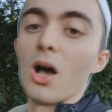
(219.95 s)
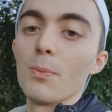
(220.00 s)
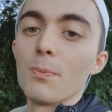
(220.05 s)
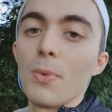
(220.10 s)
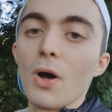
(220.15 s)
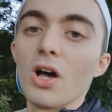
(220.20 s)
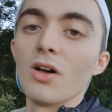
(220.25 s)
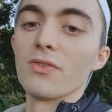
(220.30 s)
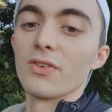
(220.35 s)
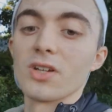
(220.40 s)

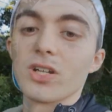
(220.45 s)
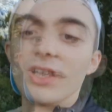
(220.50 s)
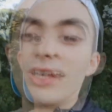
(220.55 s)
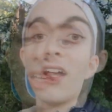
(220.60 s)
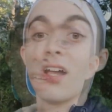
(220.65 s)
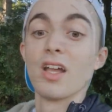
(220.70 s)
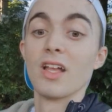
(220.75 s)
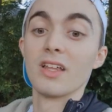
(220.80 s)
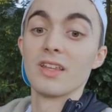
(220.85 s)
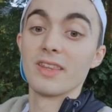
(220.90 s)
perfectly.
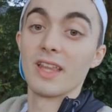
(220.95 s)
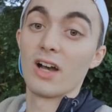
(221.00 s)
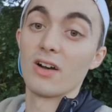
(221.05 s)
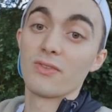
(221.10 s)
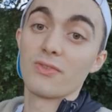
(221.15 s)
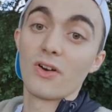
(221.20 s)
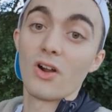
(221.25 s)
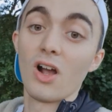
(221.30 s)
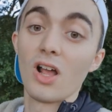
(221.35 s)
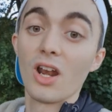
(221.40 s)
Now,
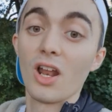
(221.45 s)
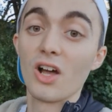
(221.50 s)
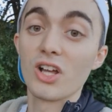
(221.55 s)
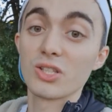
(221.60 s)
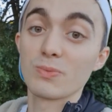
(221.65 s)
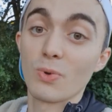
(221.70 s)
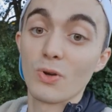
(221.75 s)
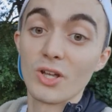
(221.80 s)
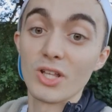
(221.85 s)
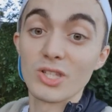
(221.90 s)
for our
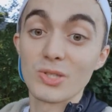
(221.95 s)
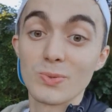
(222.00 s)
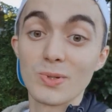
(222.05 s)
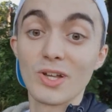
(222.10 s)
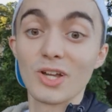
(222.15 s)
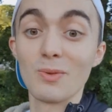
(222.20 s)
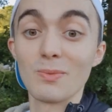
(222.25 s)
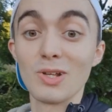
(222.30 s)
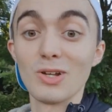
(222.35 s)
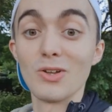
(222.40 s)
last points, we're
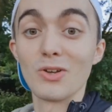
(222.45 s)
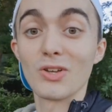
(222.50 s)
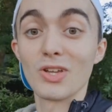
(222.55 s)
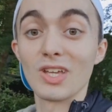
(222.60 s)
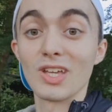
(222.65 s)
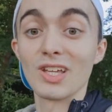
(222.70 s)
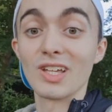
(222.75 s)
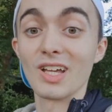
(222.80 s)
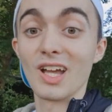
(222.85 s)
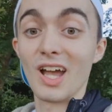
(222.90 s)
going to be
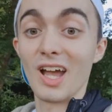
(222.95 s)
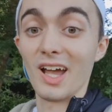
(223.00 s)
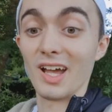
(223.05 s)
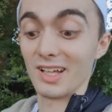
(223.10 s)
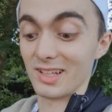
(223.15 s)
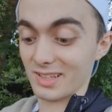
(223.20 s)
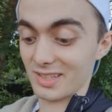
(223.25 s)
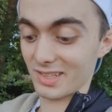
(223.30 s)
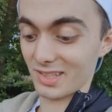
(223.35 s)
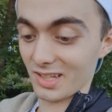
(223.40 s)
looking
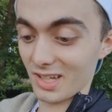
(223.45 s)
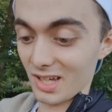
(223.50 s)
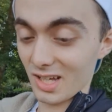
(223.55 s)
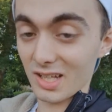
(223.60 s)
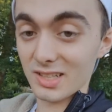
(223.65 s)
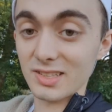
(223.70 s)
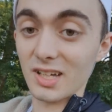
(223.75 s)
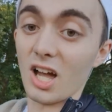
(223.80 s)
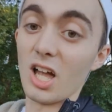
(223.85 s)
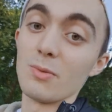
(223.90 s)
at
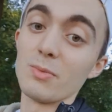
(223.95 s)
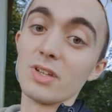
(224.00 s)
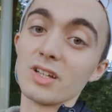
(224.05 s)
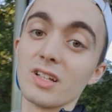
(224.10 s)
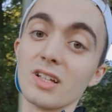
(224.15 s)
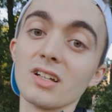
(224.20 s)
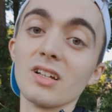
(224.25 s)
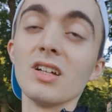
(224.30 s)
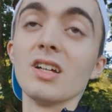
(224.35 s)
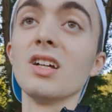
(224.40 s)

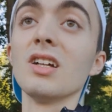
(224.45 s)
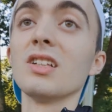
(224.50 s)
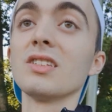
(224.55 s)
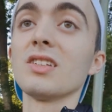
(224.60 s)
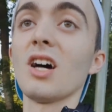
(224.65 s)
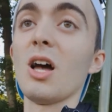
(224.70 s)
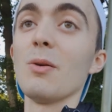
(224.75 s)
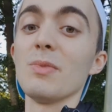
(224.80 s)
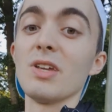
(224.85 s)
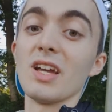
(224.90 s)
timing.
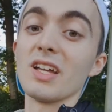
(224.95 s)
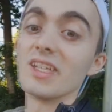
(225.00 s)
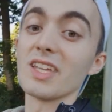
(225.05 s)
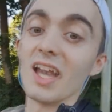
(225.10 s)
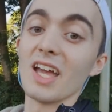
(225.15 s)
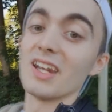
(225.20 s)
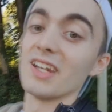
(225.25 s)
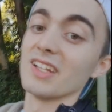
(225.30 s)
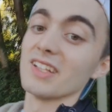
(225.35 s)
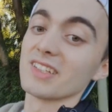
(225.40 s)
Timing,
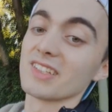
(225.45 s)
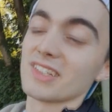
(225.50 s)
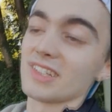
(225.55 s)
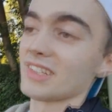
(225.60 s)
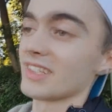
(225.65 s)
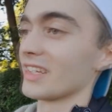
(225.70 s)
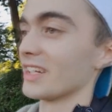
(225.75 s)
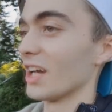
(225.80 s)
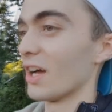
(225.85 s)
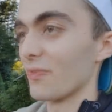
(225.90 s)
again, is
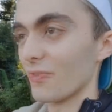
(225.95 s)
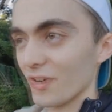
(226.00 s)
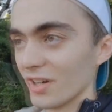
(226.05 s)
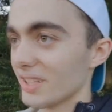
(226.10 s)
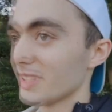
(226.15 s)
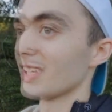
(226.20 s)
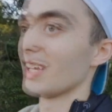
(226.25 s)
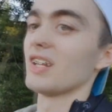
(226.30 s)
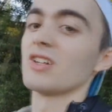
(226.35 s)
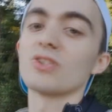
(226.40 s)
just another
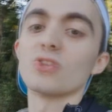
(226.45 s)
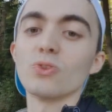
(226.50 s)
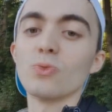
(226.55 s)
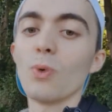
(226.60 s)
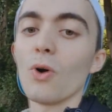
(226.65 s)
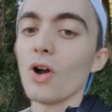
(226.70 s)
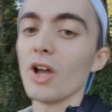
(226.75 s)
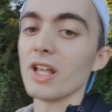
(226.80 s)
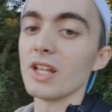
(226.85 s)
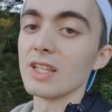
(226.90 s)
essential
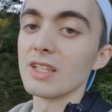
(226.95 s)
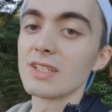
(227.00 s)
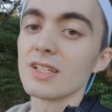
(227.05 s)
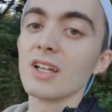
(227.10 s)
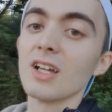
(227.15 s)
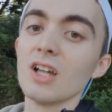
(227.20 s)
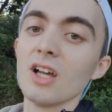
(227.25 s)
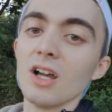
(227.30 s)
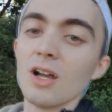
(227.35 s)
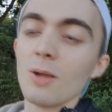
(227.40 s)
point,
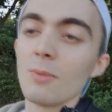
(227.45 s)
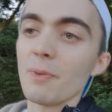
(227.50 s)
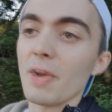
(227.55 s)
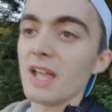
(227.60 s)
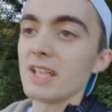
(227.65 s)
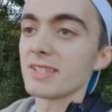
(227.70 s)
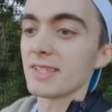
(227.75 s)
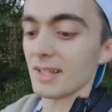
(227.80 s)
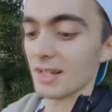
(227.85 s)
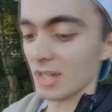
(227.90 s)

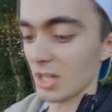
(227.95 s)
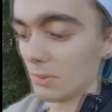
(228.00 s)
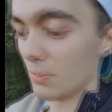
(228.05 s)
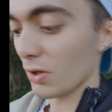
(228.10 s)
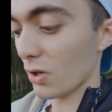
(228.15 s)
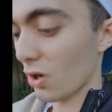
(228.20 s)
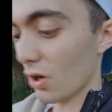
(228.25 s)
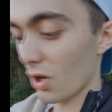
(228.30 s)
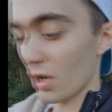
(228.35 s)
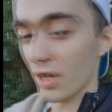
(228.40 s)
basically
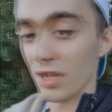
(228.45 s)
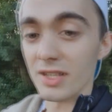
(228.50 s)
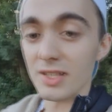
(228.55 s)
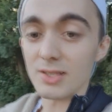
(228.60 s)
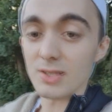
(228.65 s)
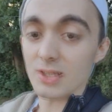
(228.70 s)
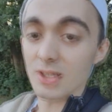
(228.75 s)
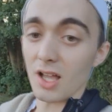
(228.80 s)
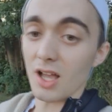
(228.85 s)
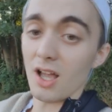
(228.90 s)

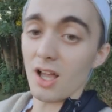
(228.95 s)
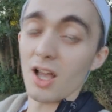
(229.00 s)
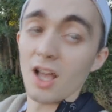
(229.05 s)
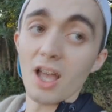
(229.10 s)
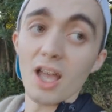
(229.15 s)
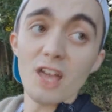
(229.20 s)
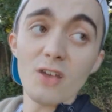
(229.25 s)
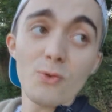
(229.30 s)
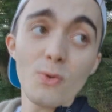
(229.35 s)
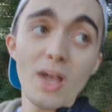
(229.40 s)
because
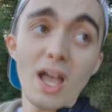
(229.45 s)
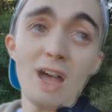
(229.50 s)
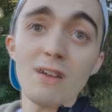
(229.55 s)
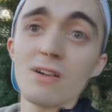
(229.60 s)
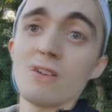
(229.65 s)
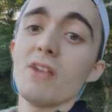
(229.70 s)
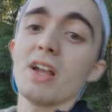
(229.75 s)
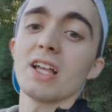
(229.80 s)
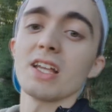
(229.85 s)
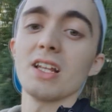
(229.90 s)
if we have
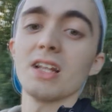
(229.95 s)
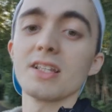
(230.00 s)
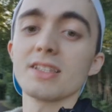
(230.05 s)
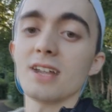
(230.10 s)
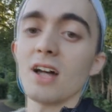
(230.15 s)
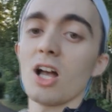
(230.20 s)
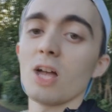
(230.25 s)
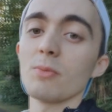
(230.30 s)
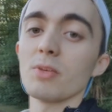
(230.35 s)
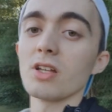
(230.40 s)
a regular
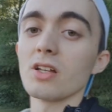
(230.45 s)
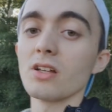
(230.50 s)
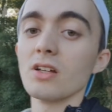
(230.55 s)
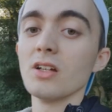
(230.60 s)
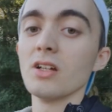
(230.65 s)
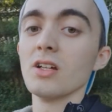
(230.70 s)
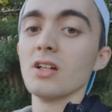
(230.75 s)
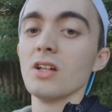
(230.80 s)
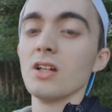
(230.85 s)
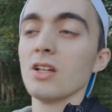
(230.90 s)
timing,
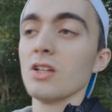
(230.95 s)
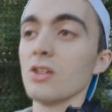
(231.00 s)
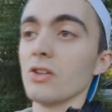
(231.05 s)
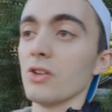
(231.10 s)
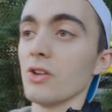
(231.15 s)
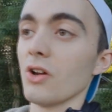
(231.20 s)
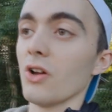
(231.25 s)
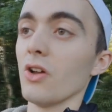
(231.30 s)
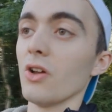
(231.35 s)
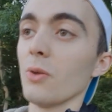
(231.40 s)

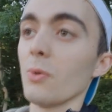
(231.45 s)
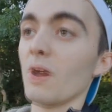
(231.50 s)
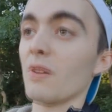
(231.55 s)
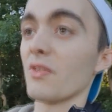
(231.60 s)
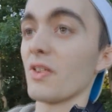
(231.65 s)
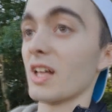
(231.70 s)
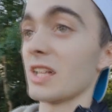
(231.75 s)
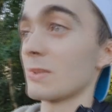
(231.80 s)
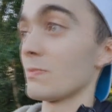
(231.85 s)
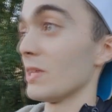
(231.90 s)
whether
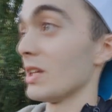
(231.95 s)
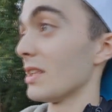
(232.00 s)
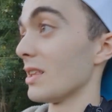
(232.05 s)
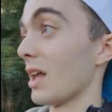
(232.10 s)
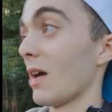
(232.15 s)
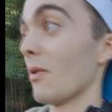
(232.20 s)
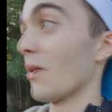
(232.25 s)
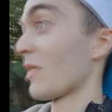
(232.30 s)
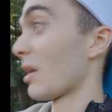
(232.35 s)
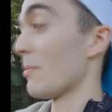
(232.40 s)

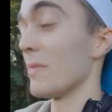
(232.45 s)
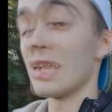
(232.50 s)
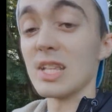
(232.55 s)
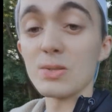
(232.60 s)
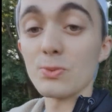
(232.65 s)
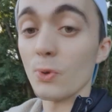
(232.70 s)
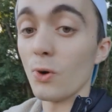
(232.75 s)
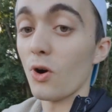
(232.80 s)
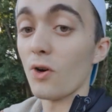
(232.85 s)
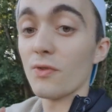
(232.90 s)
that
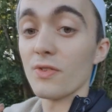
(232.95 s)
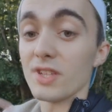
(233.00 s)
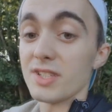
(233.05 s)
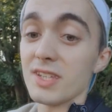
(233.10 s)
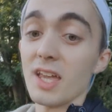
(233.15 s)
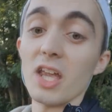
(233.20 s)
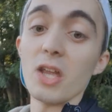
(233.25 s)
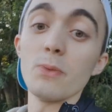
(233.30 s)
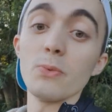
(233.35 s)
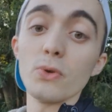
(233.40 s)
means we're off the
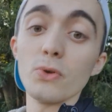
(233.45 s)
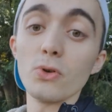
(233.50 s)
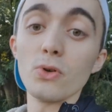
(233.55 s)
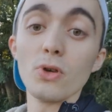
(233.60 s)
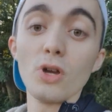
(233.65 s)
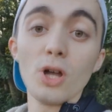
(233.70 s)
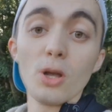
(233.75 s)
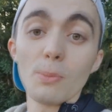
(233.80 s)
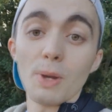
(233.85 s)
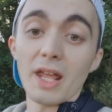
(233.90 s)

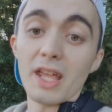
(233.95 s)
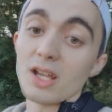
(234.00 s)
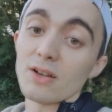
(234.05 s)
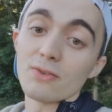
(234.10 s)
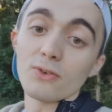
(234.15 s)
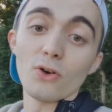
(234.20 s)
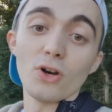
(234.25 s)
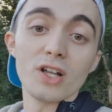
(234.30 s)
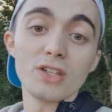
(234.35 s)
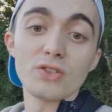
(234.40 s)
table playing a
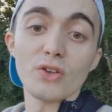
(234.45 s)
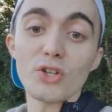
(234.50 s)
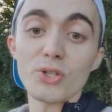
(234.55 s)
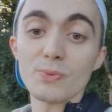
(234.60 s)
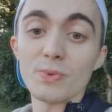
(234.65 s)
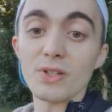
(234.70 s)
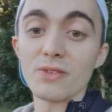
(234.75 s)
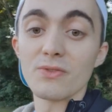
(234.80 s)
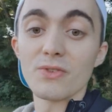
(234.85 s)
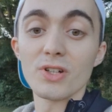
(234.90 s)
forehand
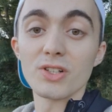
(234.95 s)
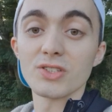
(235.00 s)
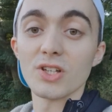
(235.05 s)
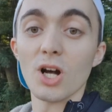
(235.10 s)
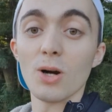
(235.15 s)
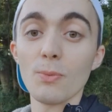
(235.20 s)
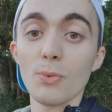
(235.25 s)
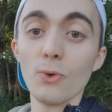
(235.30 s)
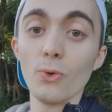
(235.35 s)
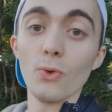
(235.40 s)
topspin, for
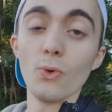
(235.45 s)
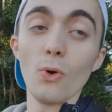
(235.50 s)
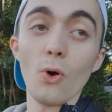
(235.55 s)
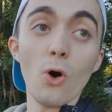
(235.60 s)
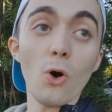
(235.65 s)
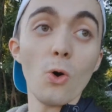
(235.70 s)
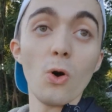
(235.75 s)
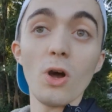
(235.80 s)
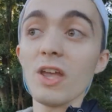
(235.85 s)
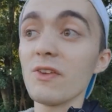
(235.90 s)
example,
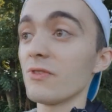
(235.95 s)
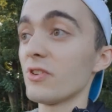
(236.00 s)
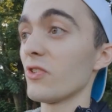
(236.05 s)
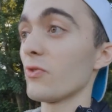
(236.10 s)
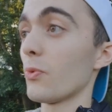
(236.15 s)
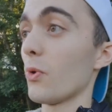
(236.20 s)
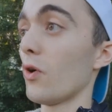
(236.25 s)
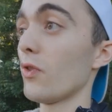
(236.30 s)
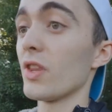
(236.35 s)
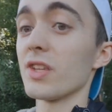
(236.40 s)
or even
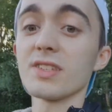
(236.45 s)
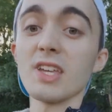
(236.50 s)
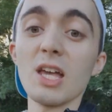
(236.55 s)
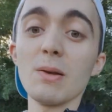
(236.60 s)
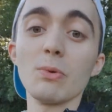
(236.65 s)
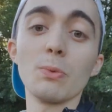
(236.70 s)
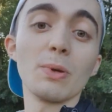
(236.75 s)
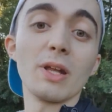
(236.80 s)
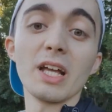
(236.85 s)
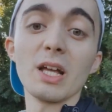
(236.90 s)
if we're on the
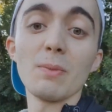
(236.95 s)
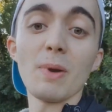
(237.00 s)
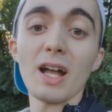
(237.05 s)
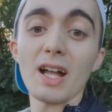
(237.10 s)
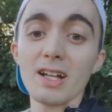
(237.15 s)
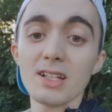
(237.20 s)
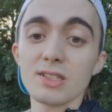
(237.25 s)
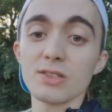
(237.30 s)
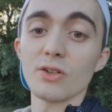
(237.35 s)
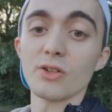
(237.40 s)
table playing a
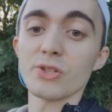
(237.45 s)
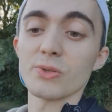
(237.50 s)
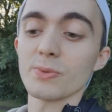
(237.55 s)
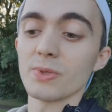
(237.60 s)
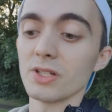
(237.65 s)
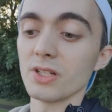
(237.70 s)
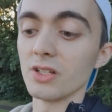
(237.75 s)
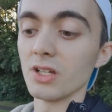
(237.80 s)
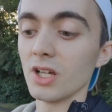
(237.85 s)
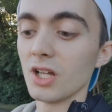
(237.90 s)
backhand
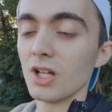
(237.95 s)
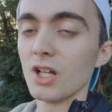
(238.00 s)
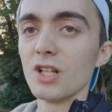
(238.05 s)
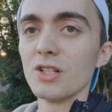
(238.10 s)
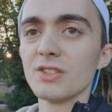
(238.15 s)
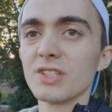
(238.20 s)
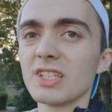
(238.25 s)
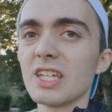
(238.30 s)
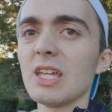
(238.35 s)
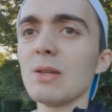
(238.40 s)
topspin,
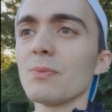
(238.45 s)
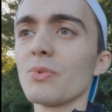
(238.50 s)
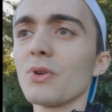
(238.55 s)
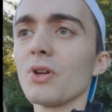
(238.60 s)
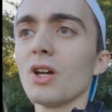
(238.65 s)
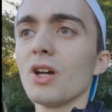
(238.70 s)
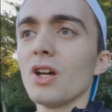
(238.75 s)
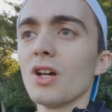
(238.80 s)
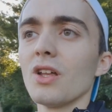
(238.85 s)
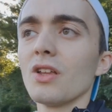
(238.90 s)
to keep
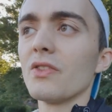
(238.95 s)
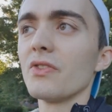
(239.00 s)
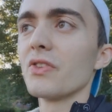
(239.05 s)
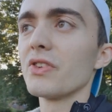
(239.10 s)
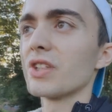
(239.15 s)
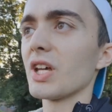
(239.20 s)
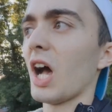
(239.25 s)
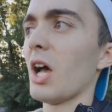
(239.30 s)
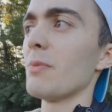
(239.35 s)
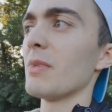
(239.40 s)

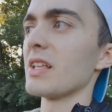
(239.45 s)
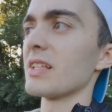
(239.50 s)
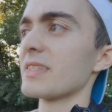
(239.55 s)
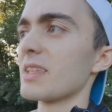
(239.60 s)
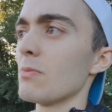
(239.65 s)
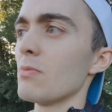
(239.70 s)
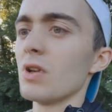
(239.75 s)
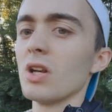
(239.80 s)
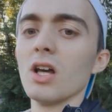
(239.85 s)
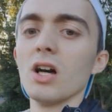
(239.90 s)
timing
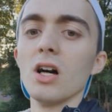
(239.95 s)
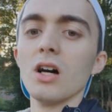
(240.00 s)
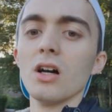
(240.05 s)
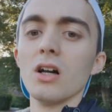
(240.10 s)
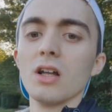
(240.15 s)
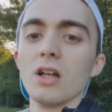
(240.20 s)
similar